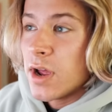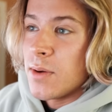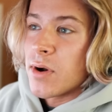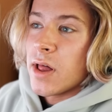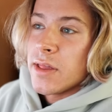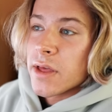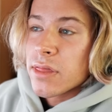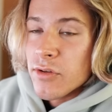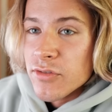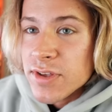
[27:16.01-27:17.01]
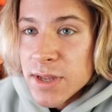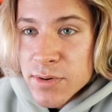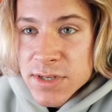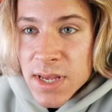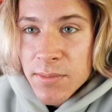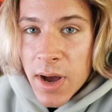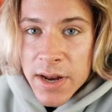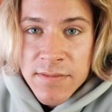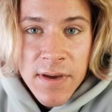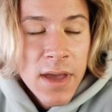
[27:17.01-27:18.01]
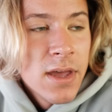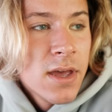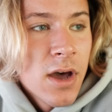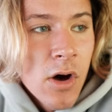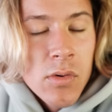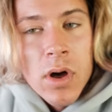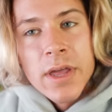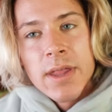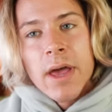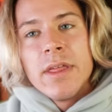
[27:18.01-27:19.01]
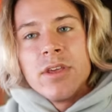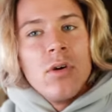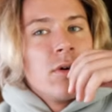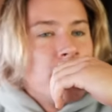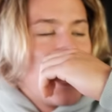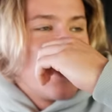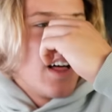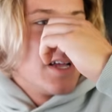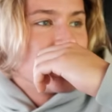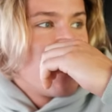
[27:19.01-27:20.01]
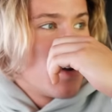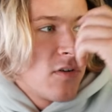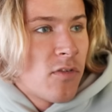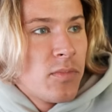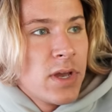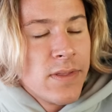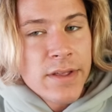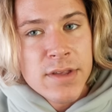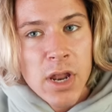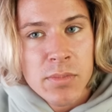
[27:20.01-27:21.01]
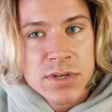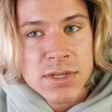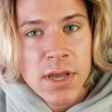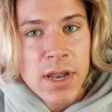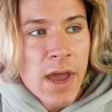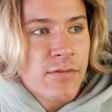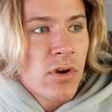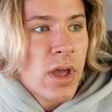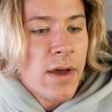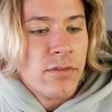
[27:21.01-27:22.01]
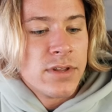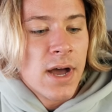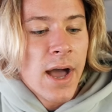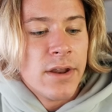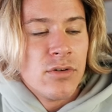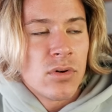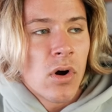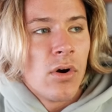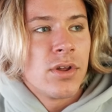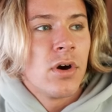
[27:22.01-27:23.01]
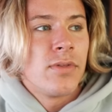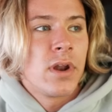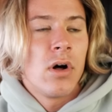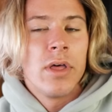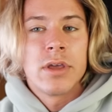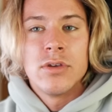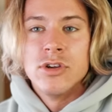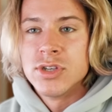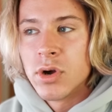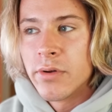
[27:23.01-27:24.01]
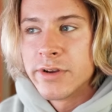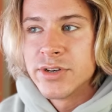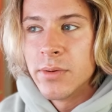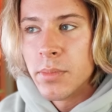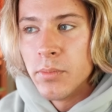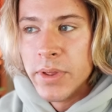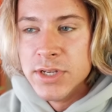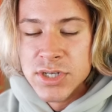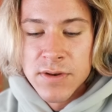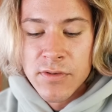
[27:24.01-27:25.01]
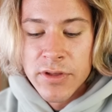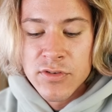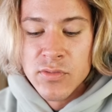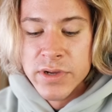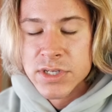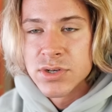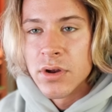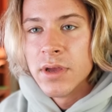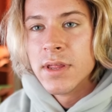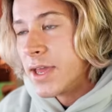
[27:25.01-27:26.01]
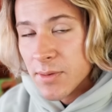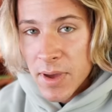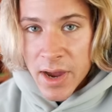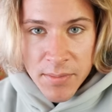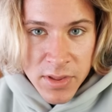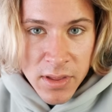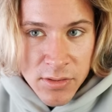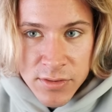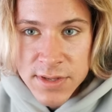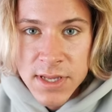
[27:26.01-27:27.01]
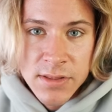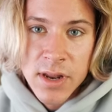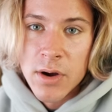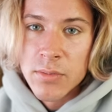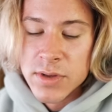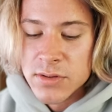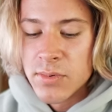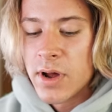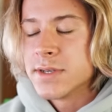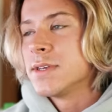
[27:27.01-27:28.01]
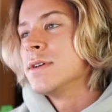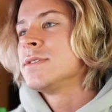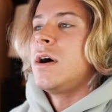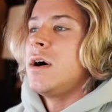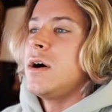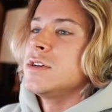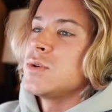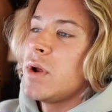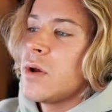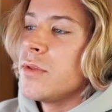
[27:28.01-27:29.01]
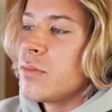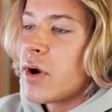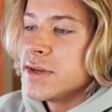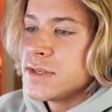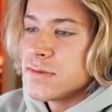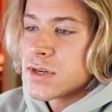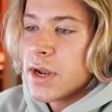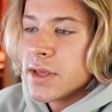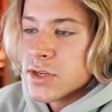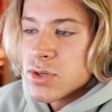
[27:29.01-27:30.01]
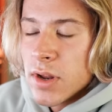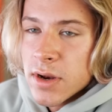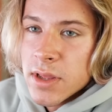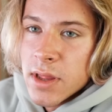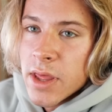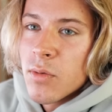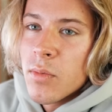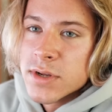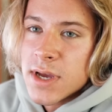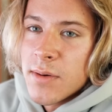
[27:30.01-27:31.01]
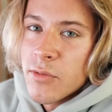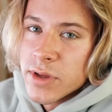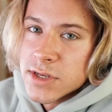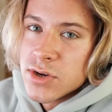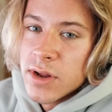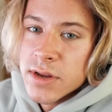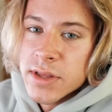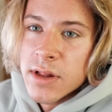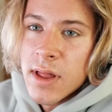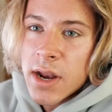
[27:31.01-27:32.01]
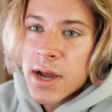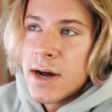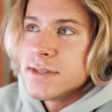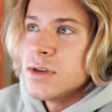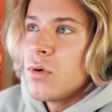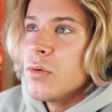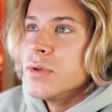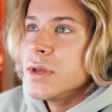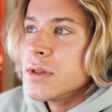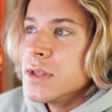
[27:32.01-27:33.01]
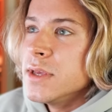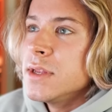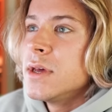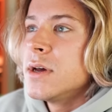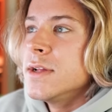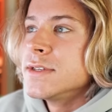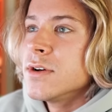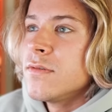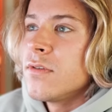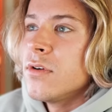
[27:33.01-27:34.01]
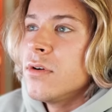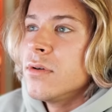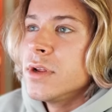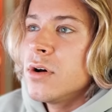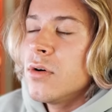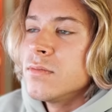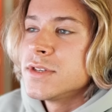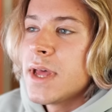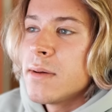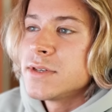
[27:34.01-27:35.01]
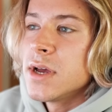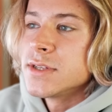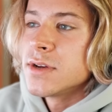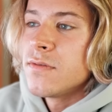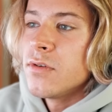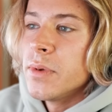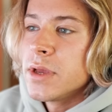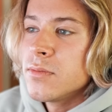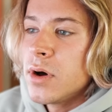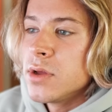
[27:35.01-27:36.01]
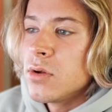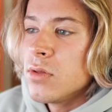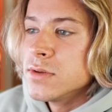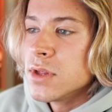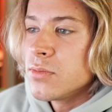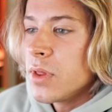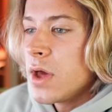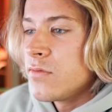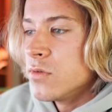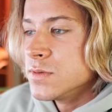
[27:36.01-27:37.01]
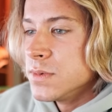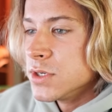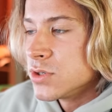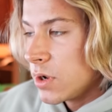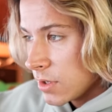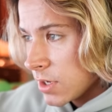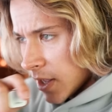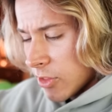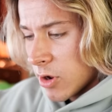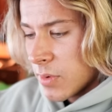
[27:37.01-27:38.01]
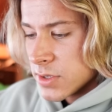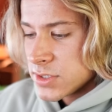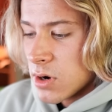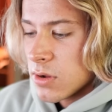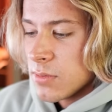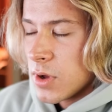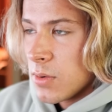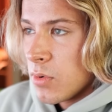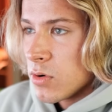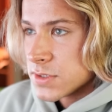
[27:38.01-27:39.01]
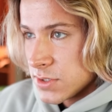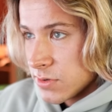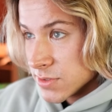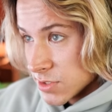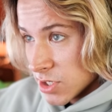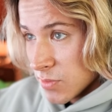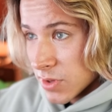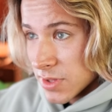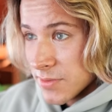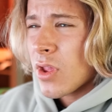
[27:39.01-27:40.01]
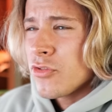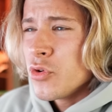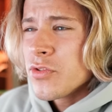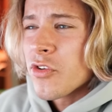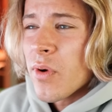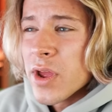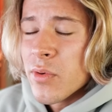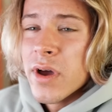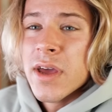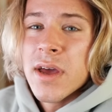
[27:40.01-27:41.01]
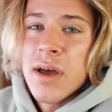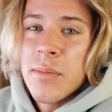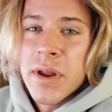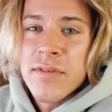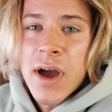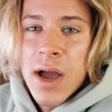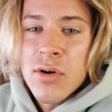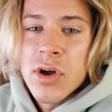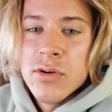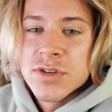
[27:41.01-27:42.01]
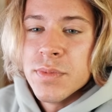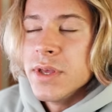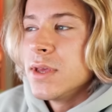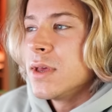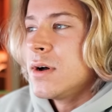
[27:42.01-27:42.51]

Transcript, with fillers: I'm probably like 13% body fat. Again, I like yo-yo diet a lot. So I'll go from being like 10% after I heavily diet and do cardio, and then I'll like usually go on a trip, binge eat for like 2 weeks straight and get back up to like 13, and then I repeat the process. So right now I'm in the process of trying to get shredded again. Like one more time, I wanna get shredded, get a lot of content while being lean. It's good for, you know, Snapchat, it's good for making money on all those other platforms, being shredded. And then I'm gonna start a bulk series legitimately. Do it the right way. I'm gonna have Kyle coach me.